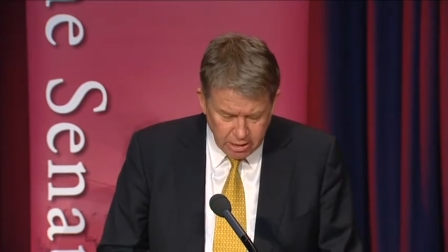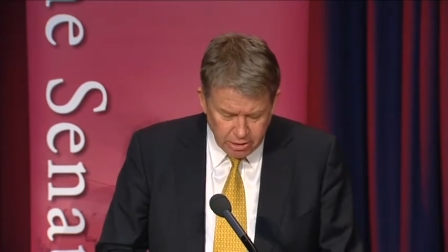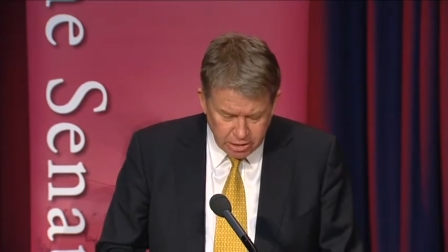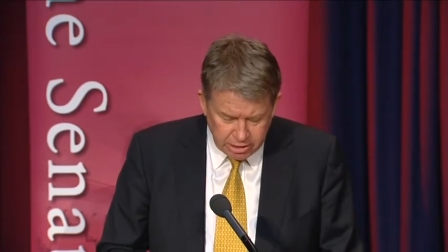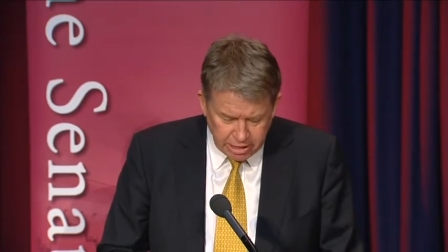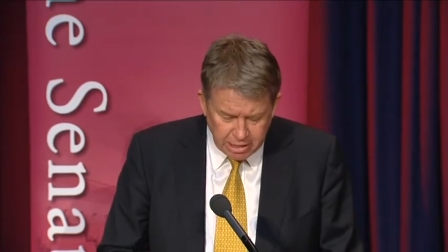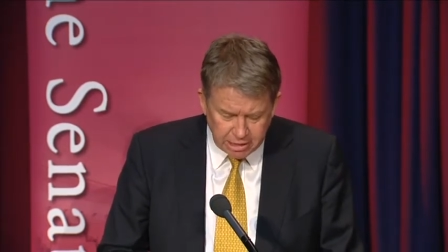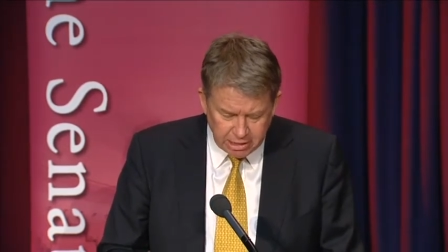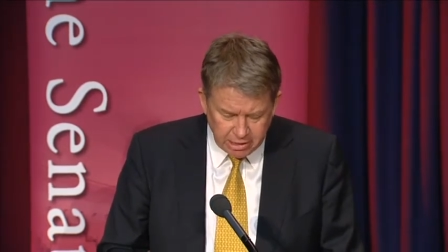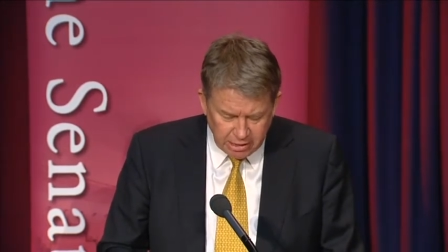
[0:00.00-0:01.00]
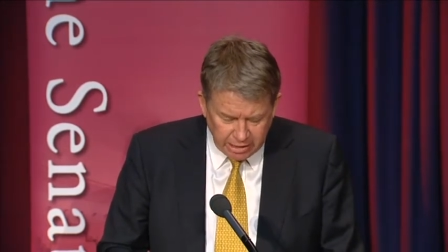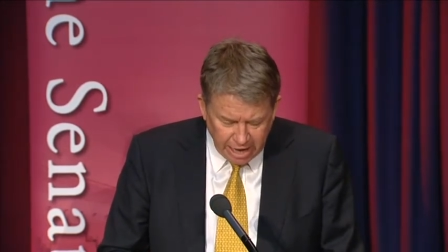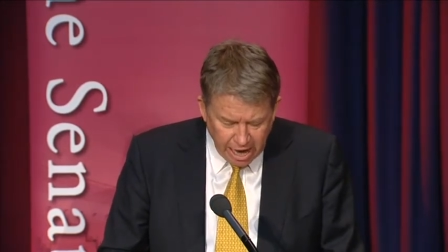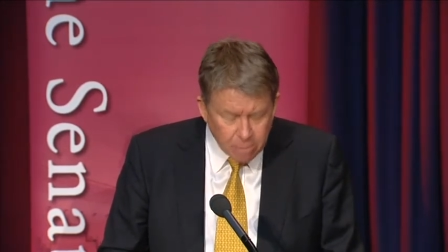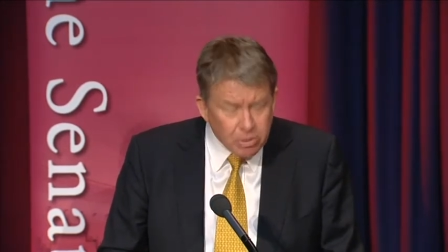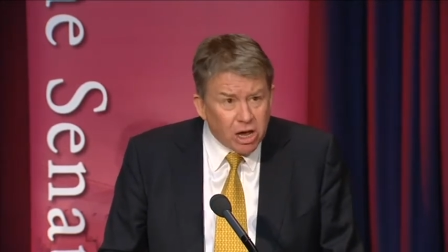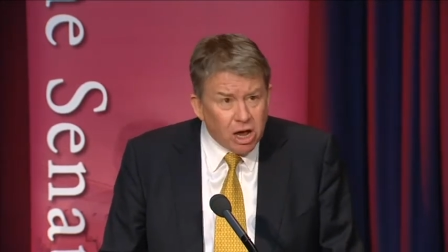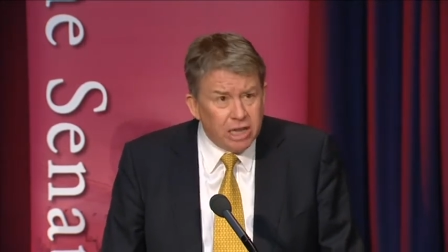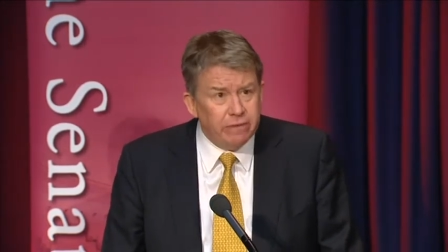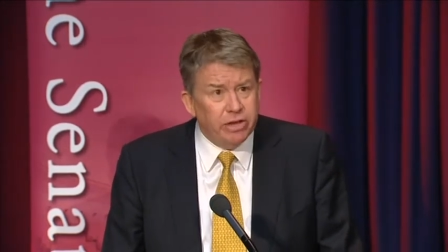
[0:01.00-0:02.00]
The Senate can be
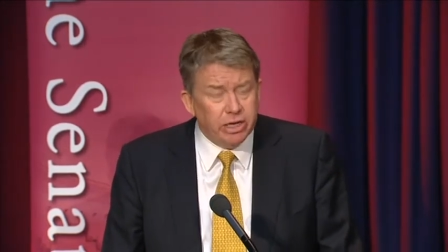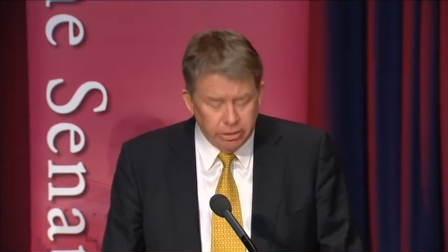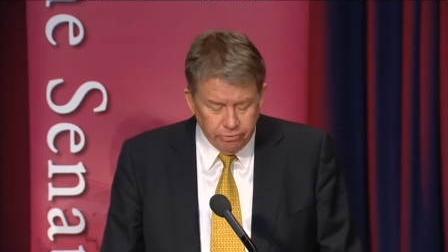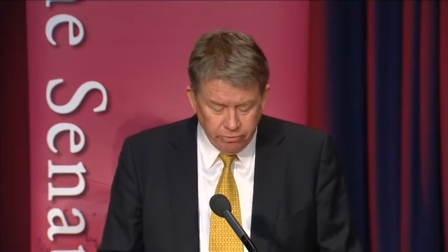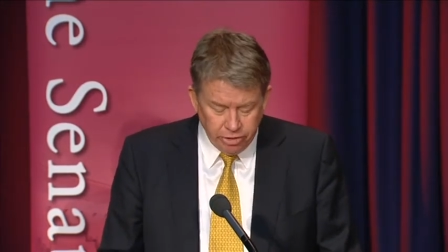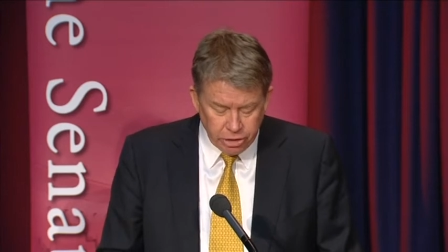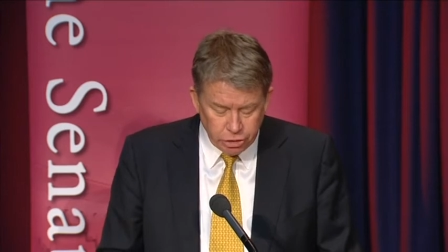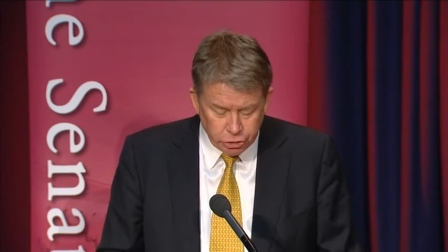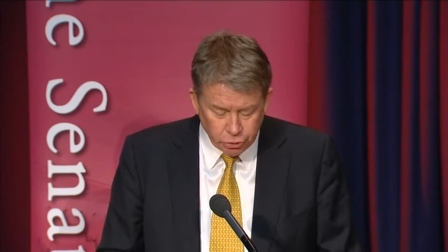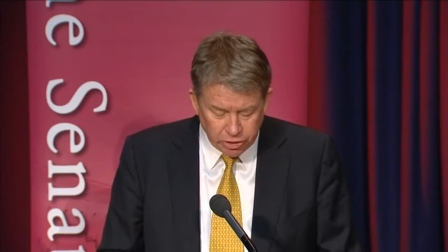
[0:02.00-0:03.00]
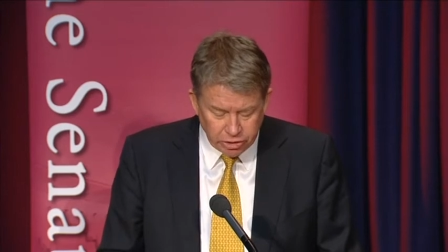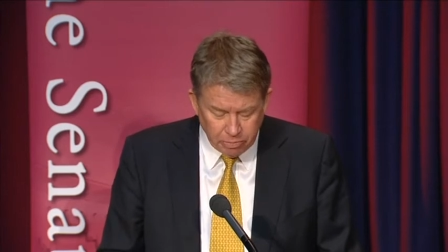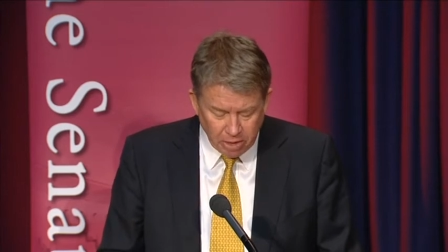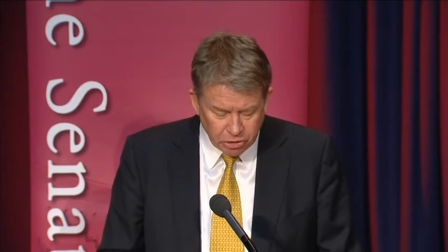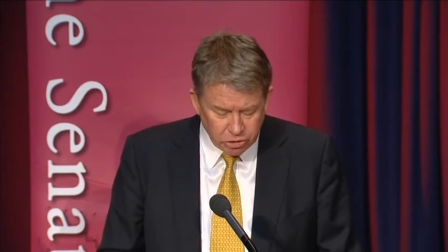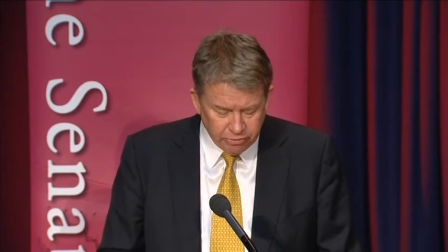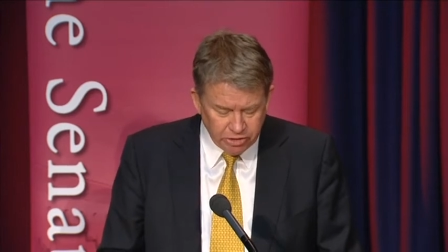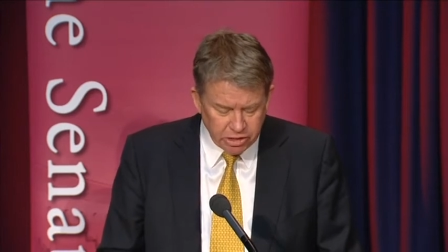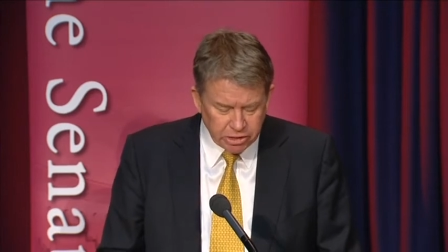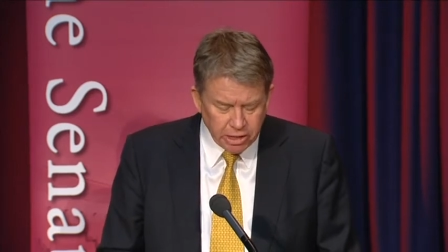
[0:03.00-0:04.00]
highly effective in ensuring the public
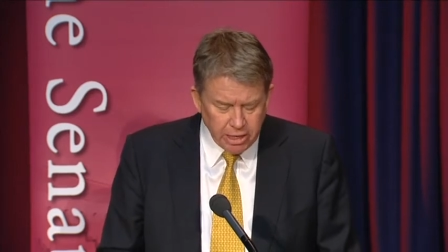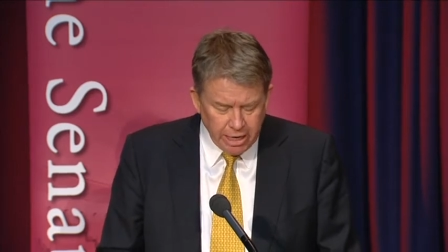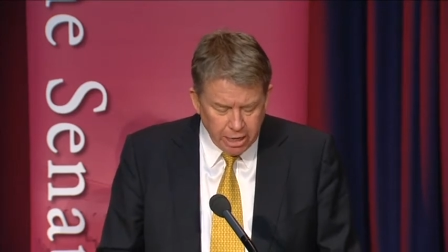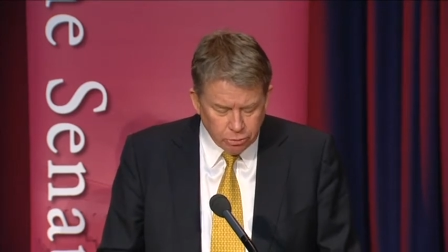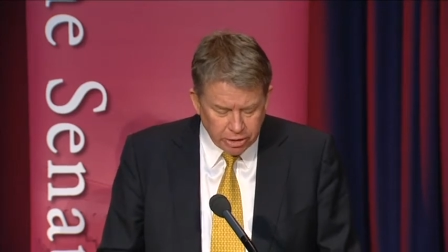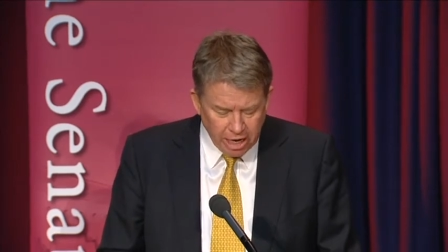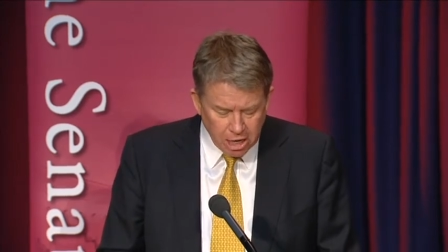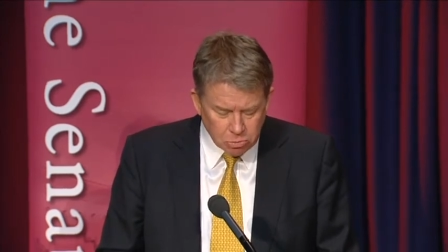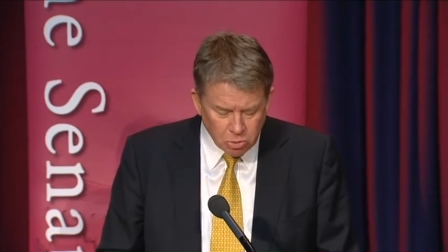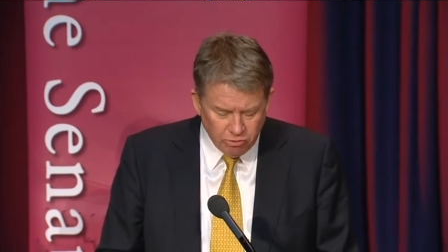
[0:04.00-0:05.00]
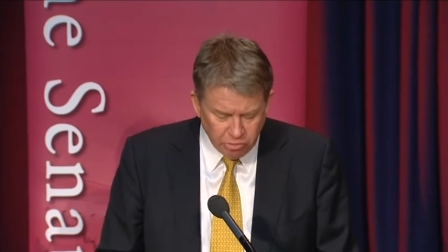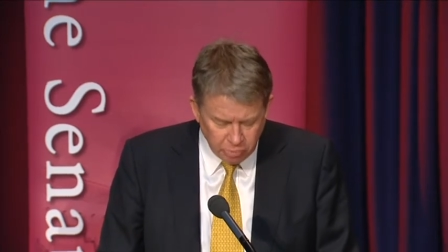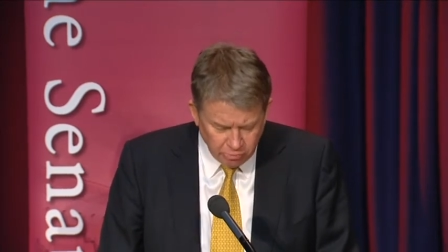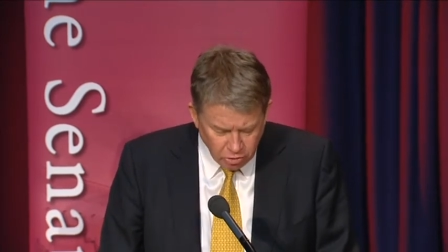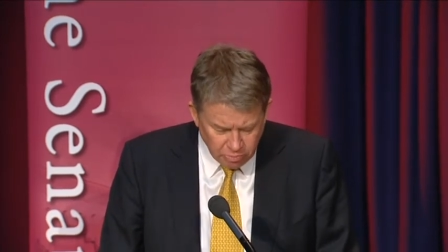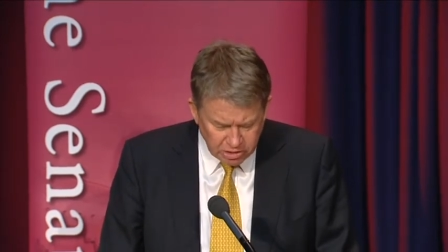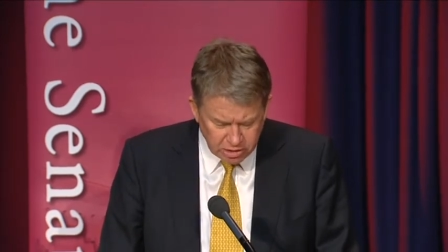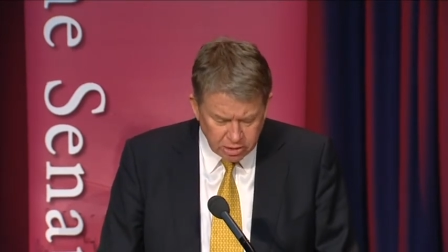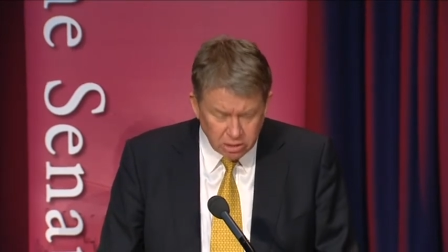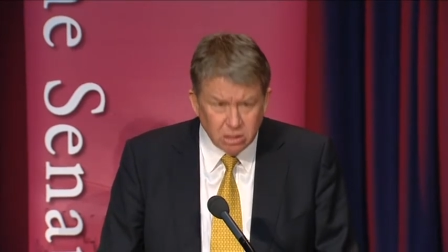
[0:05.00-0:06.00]
service is held accountable for performance,